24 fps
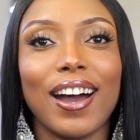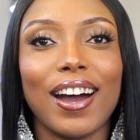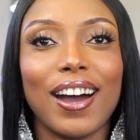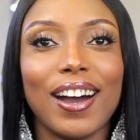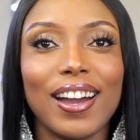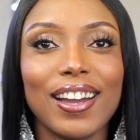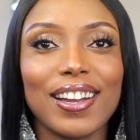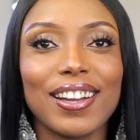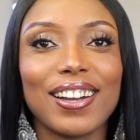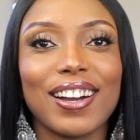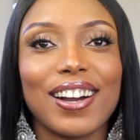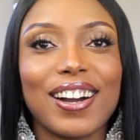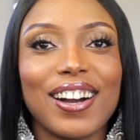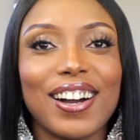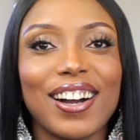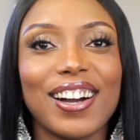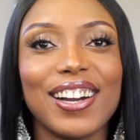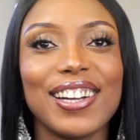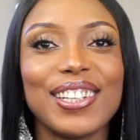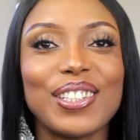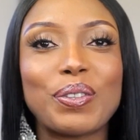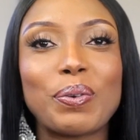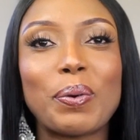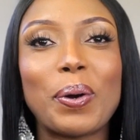Hi
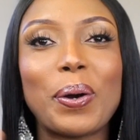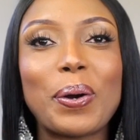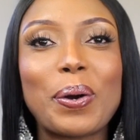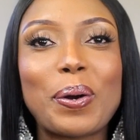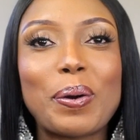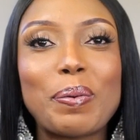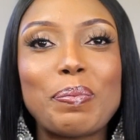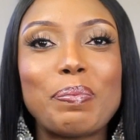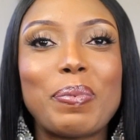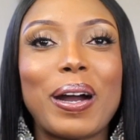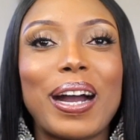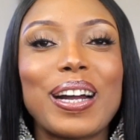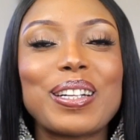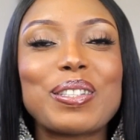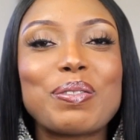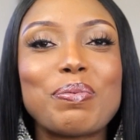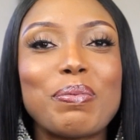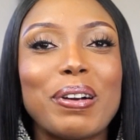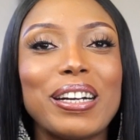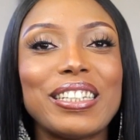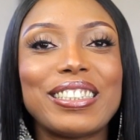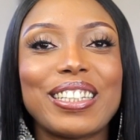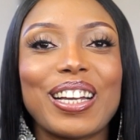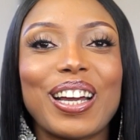guys, welcome back
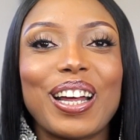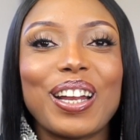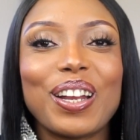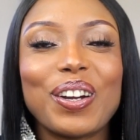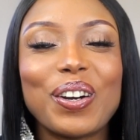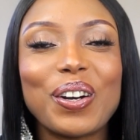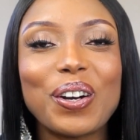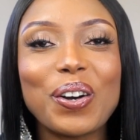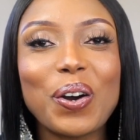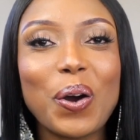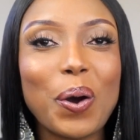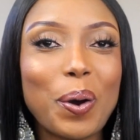to my channel.